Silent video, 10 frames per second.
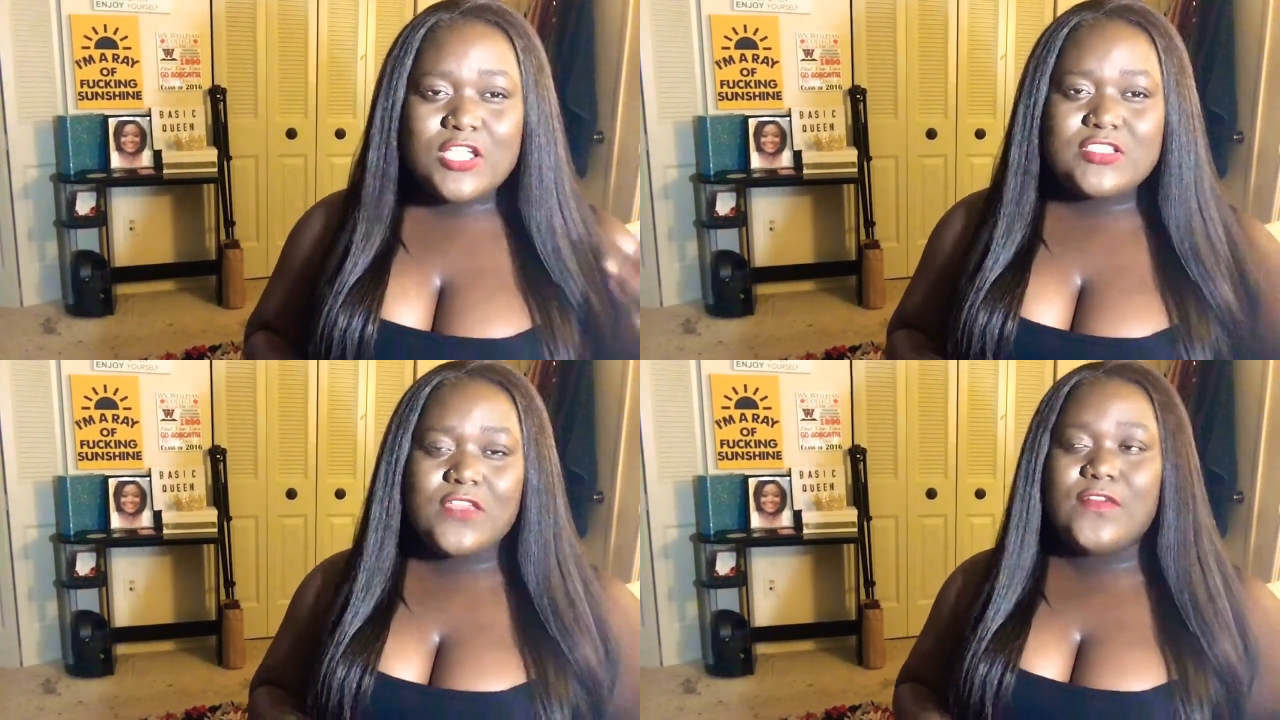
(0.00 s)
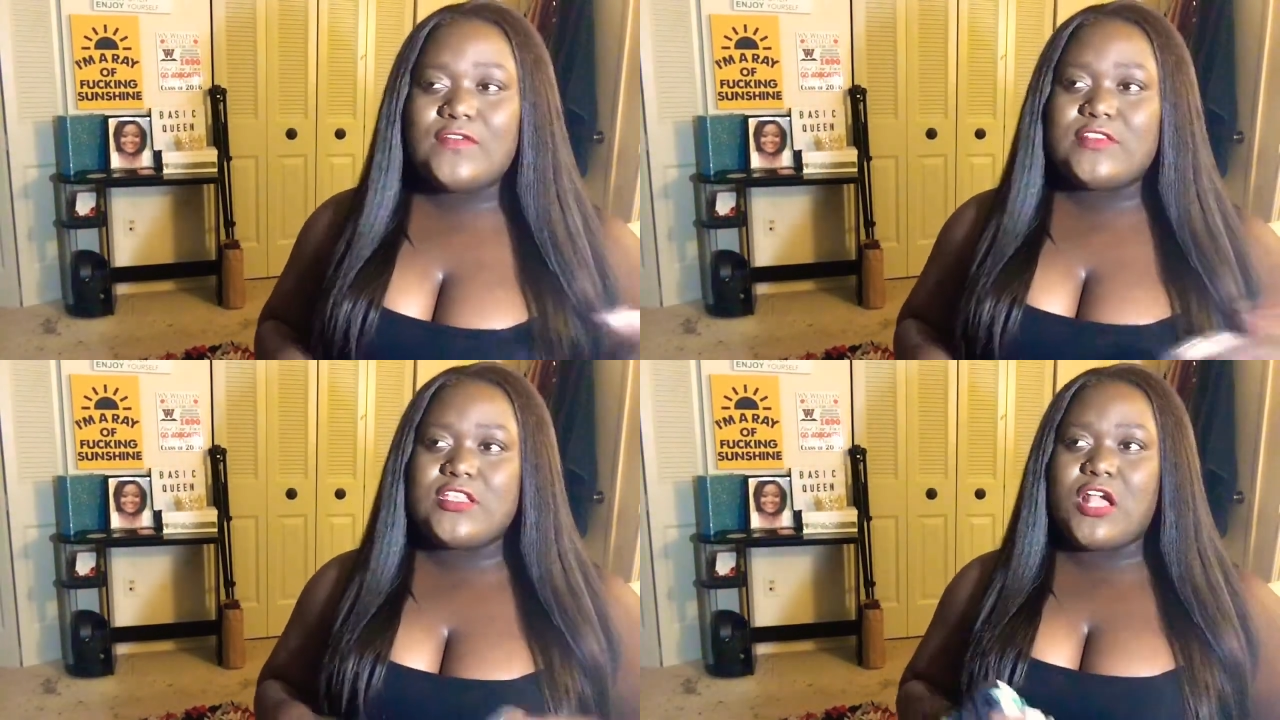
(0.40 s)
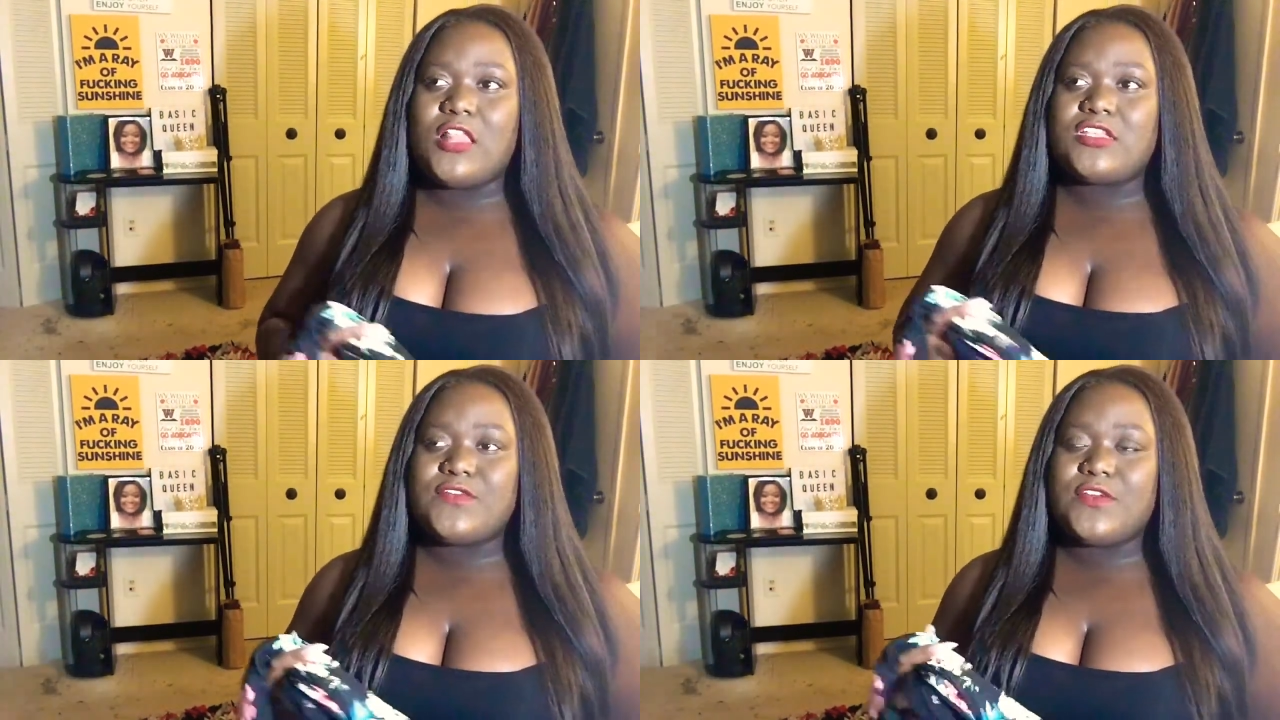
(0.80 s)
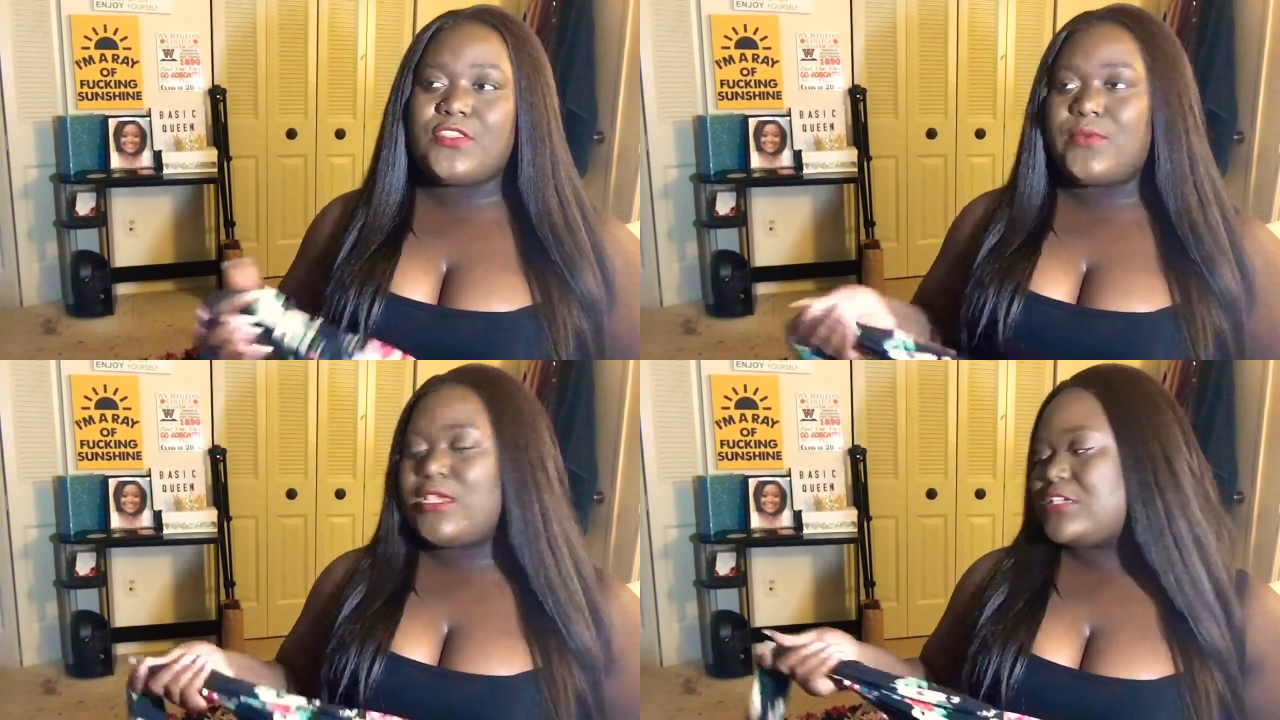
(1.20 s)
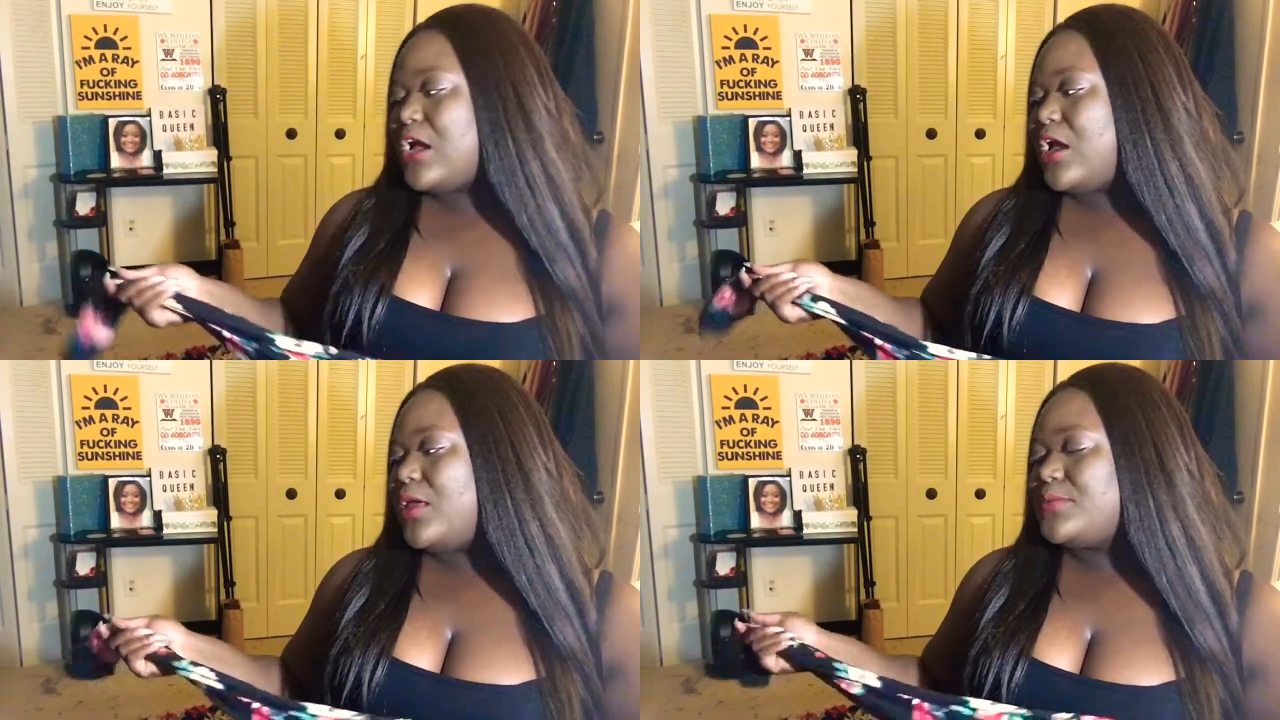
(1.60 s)
so fifteen dollars for three
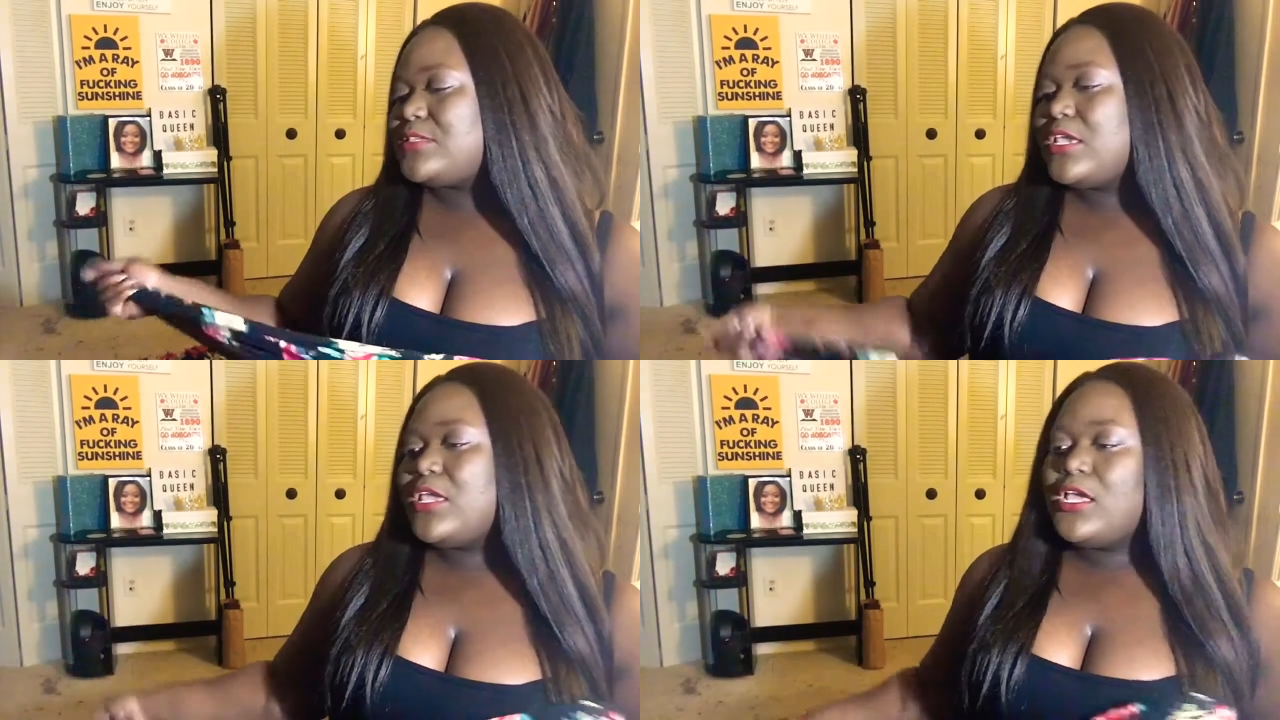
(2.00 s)
tops